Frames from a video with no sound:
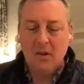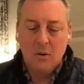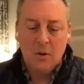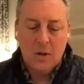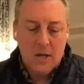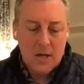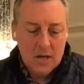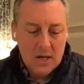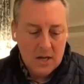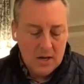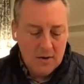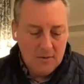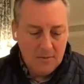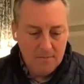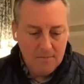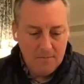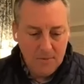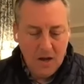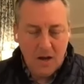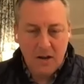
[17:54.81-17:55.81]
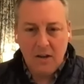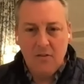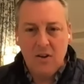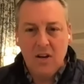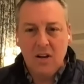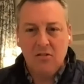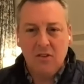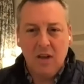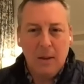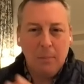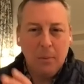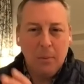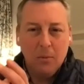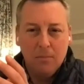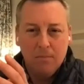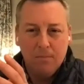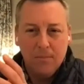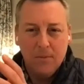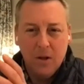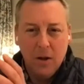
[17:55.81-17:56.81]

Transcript: So I'll give you an example.